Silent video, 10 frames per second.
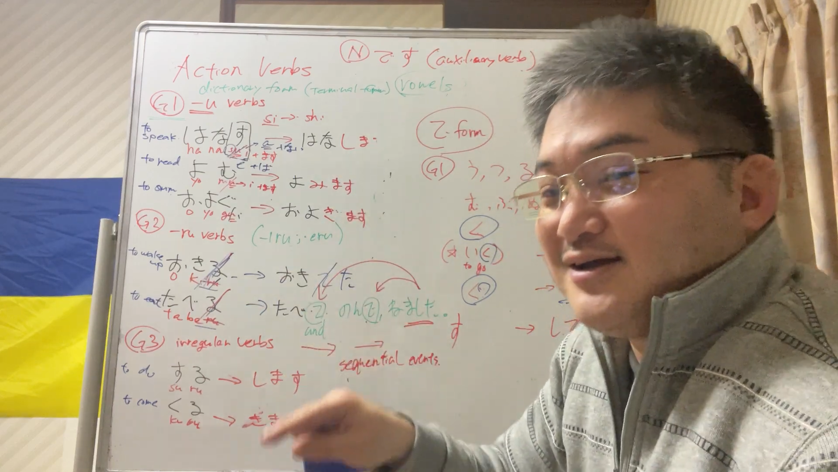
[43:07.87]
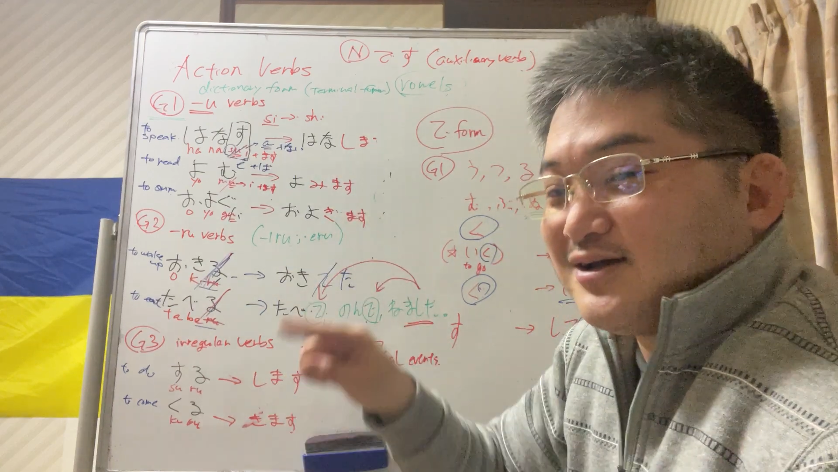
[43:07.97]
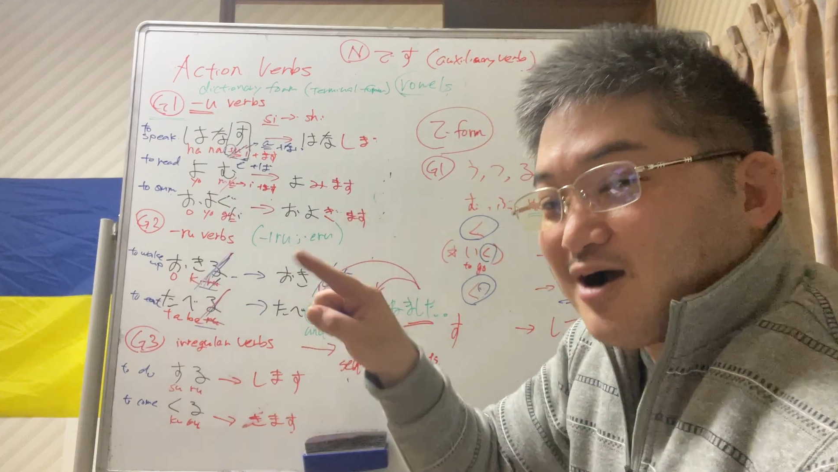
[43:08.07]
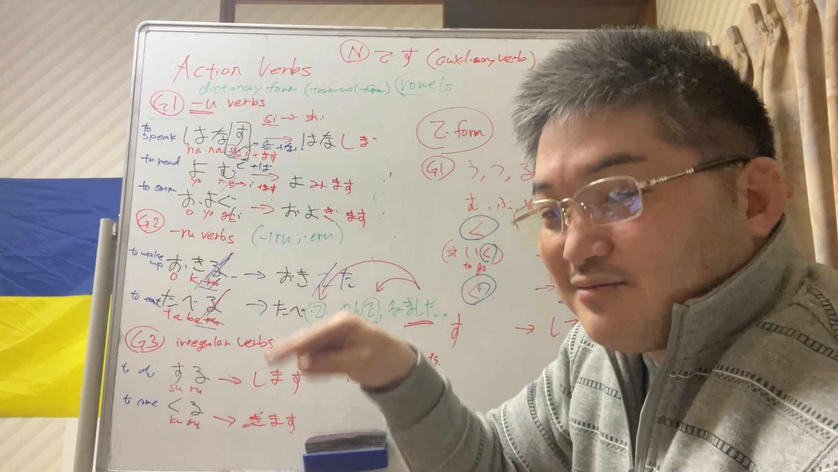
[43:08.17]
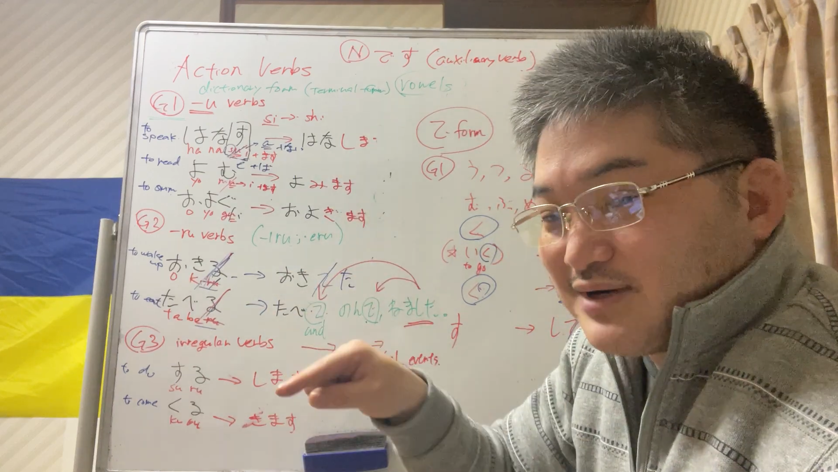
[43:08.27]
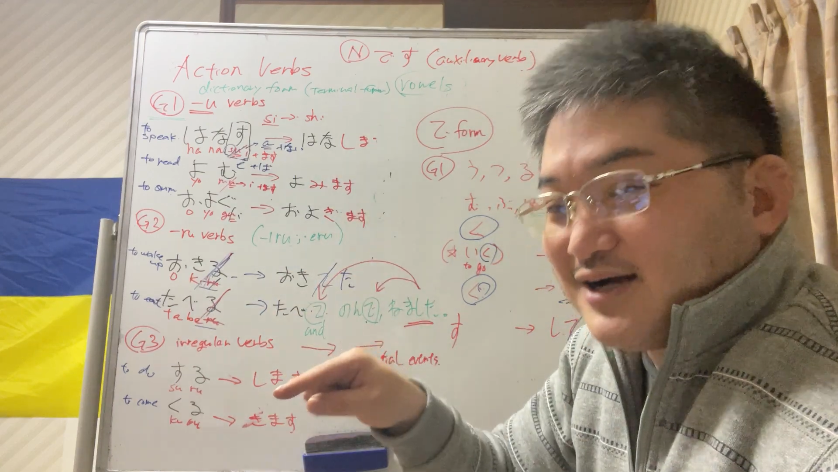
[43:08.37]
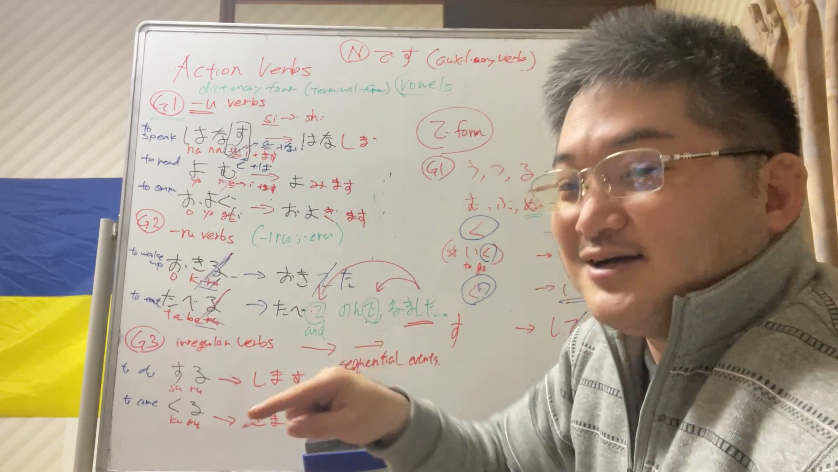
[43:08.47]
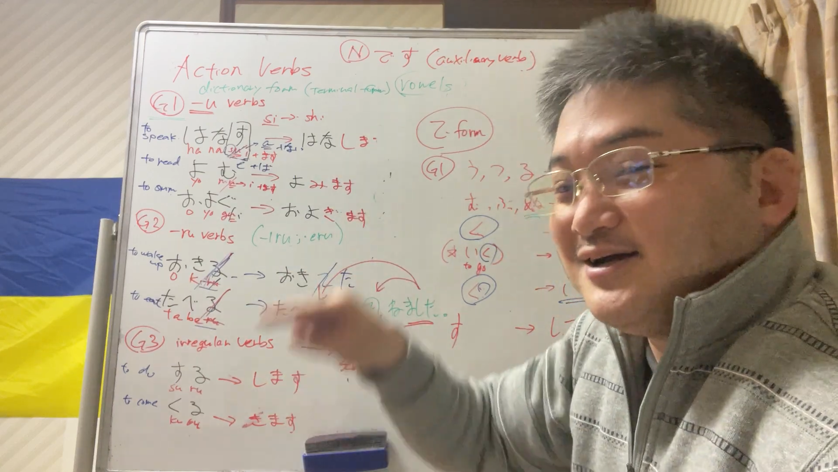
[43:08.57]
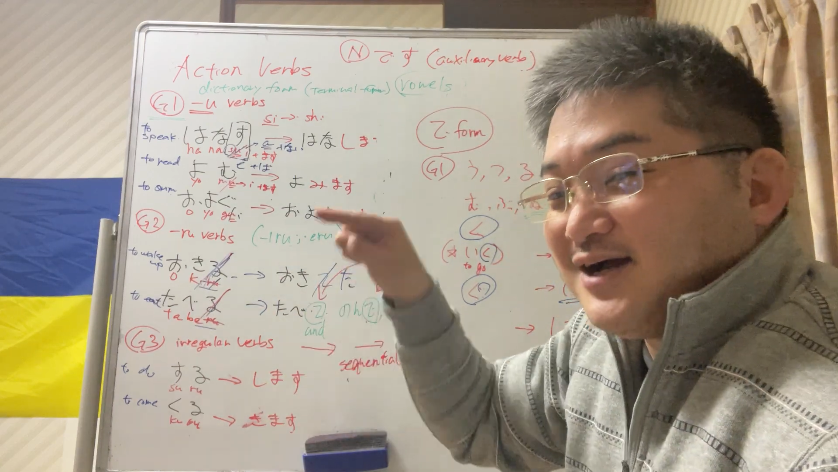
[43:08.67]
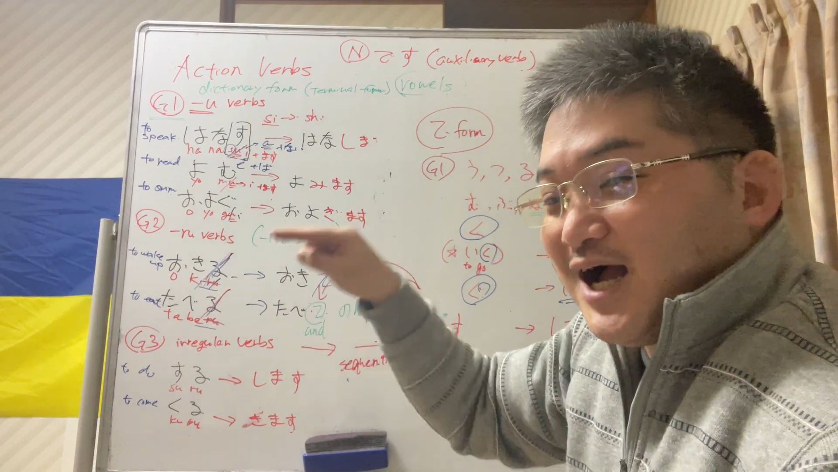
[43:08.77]
comma,
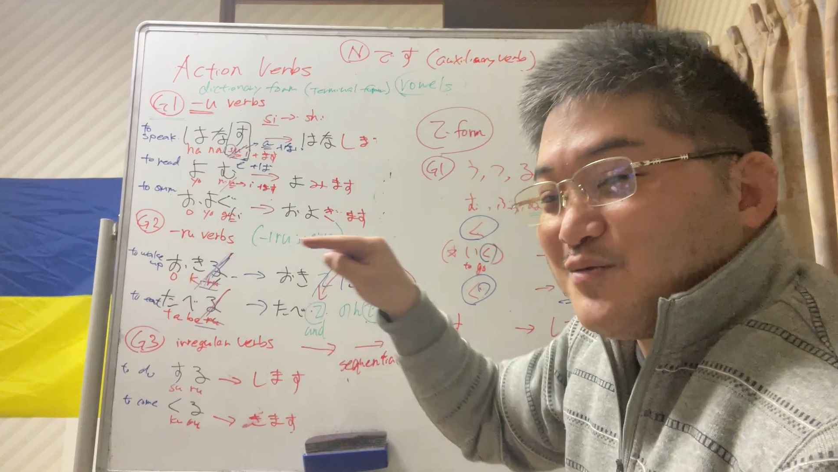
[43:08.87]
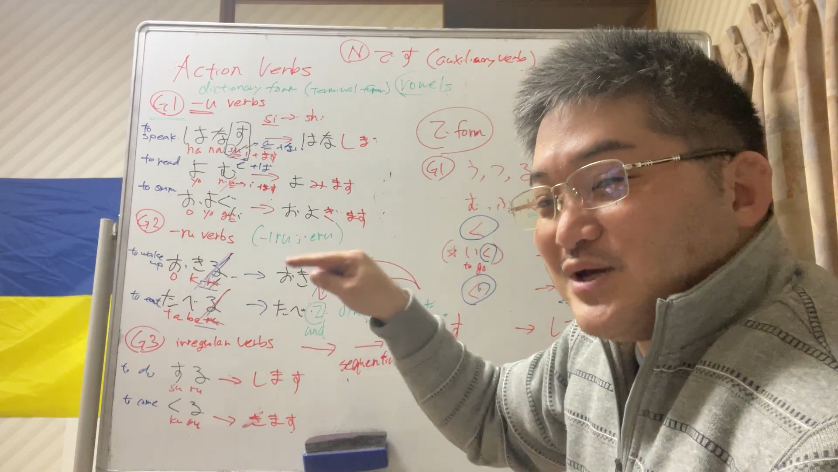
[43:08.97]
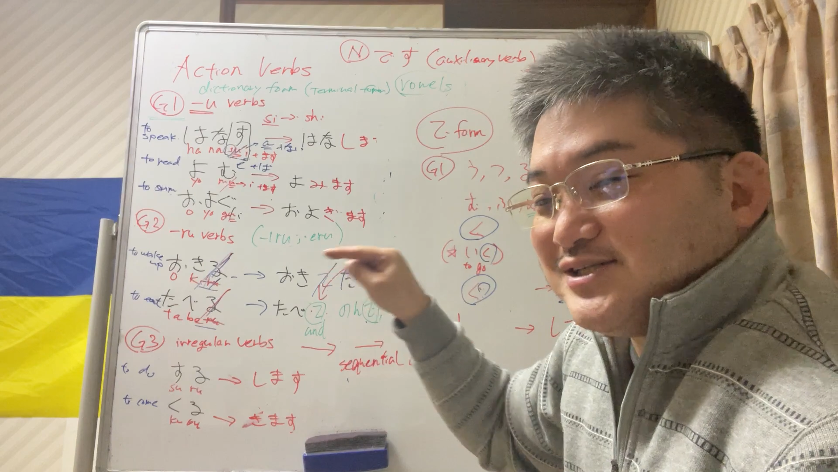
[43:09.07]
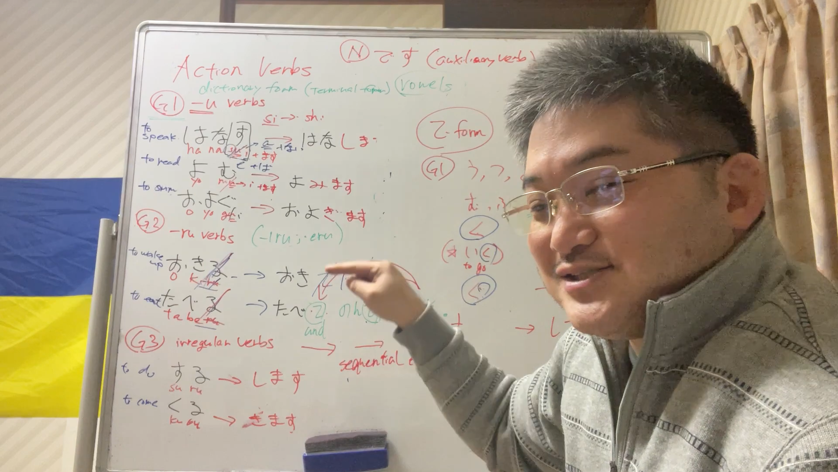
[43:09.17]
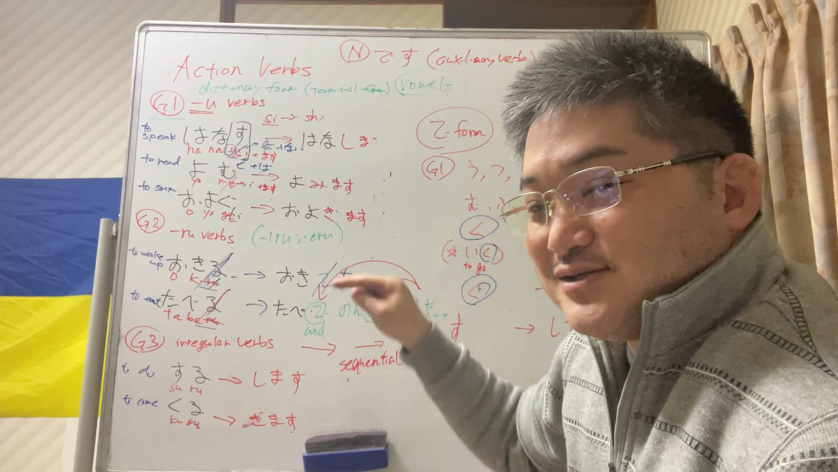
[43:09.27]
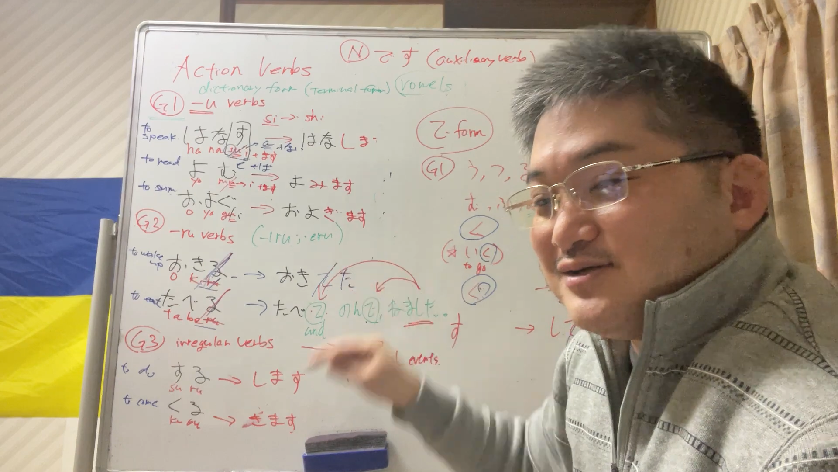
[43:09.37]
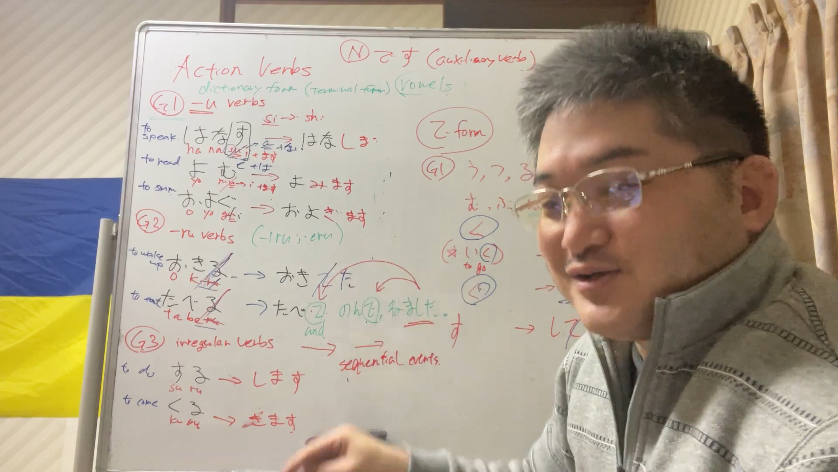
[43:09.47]
I went to.